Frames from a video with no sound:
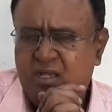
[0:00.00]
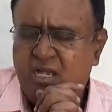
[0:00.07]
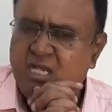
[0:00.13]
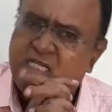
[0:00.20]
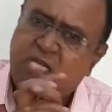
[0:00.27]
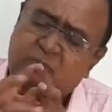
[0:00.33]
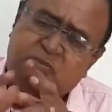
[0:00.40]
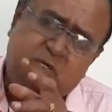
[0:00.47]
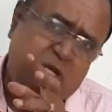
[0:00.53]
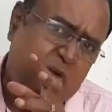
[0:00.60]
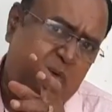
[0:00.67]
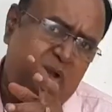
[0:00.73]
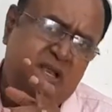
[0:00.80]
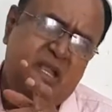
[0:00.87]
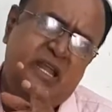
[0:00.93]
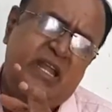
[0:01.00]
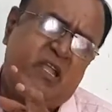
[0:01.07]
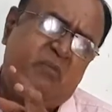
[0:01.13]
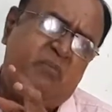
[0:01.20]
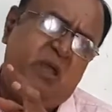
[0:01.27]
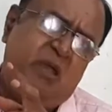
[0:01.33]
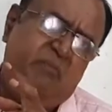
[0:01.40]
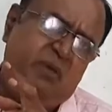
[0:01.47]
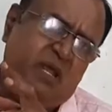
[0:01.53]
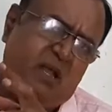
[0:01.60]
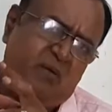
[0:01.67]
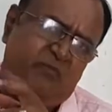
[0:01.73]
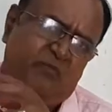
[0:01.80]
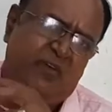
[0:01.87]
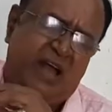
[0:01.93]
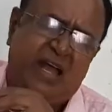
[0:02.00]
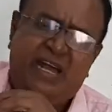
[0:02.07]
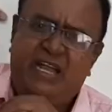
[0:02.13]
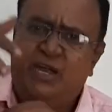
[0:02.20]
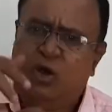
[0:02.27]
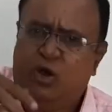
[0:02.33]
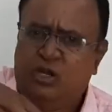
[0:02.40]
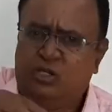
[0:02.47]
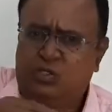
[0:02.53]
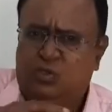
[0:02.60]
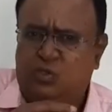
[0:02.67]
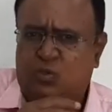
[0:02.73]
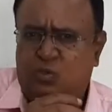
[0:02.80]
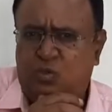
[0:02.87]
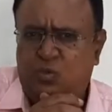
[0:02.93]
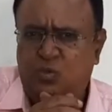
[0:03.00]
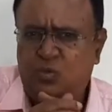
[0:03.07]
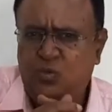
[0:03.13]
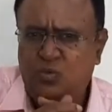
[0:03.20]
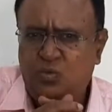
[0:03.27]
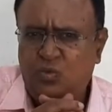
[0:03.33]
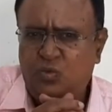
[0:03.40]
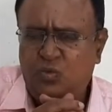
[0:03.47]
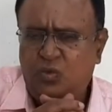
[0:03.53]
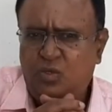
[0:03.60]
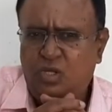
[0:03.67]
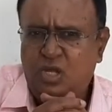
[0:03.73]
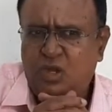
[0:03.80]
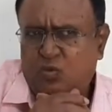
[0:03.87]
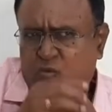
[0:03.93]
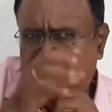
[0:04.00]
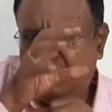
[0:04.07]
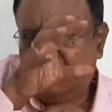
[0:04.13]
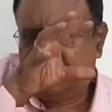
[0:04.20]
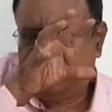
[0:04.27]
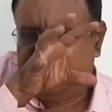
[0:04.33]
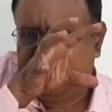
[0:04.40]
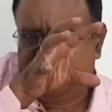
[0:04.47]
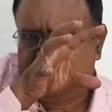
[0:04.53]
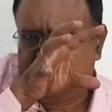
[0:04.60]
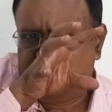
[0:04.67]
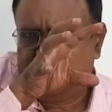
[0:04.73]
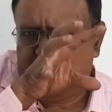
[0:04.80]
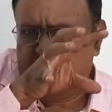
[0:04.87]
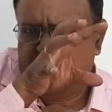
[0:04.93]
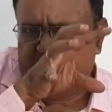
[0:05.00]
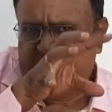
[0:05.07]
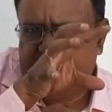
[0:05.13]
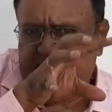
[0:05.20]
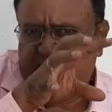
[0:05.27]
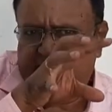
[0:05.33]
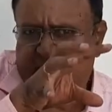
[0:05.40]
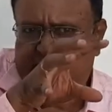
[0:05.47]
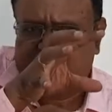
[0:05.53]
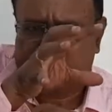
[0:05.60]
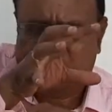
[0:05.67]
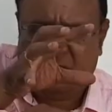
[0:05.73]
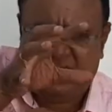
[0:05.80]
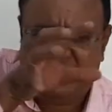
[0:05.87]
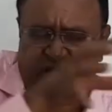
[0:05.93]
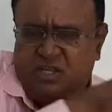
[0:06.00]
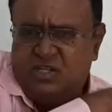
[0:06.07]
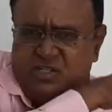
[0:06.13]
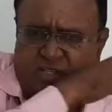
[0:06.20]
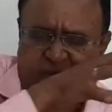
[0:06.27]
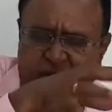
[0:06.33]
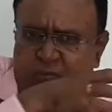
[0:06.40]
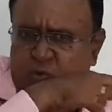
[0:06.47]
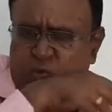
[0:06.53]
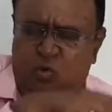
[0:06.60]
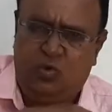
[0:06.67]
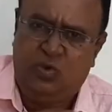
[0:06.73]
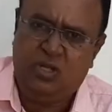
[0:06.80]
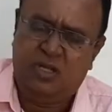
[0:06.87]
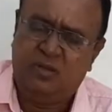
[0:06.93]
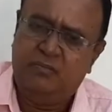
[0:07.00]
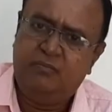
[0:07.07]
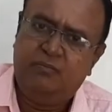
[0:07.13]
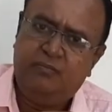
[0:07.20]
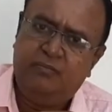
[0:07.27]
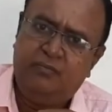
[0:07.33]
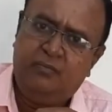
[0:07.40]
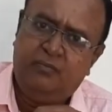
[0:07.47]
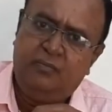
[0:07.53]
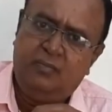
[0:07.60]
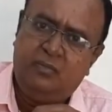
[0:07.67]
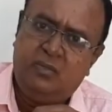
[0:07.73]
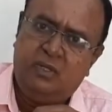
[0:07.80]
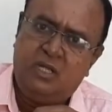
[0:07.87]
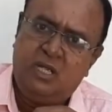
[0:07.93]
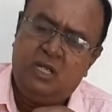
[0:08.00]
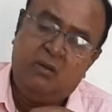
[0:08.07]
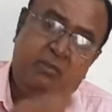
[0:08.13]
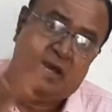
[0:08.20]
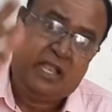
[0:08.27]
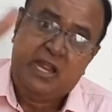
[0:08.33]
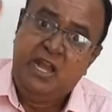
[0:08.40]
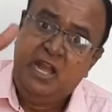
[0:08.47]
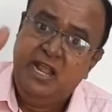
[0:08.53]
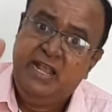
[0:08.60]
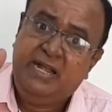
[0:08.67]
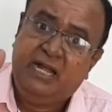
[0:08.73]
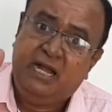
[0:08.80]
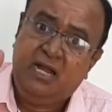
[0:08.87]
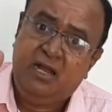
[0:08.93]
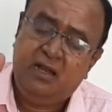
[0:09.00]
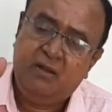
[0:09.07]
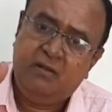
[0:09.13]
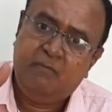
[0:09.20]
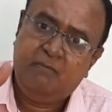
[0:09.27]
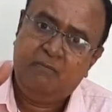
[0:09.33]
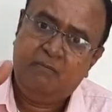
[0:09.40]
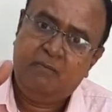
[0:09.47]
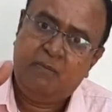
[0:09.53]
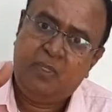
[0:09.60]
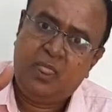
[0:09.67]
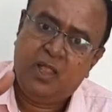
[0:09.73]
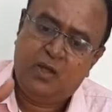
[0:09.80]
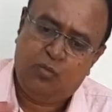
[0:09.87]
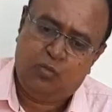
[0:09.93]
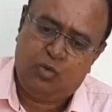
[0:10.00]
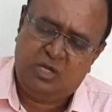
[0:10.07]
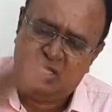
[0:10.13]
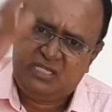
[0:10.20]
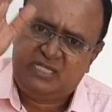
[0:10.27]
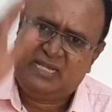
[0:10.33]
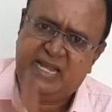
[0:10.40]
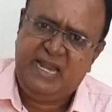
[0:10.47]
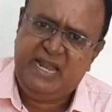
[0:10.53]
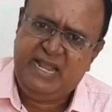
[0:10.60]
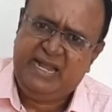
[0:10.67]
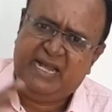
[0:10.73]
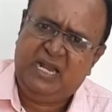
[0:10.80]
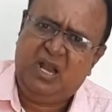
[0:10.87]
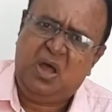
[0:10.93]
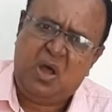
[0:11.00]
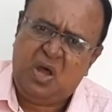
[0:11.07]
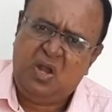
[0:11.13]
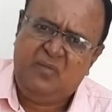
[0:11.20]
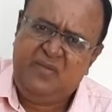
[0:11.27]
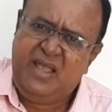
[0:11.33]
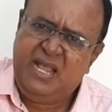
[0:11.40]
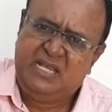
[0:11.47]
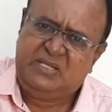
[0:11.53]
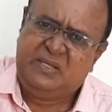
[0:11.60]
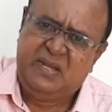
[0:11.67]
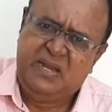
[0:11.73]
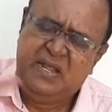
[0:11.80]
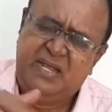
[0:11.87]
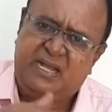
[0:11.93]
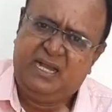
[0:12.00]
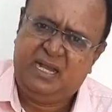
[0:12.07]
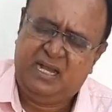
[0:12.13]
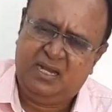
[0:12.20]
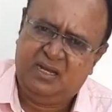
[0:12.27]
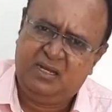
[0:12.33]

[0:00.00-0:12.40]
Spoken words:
Subsequently, it may become valid also. Once that void aspect is removed. But illegal, once illegal, always illegal.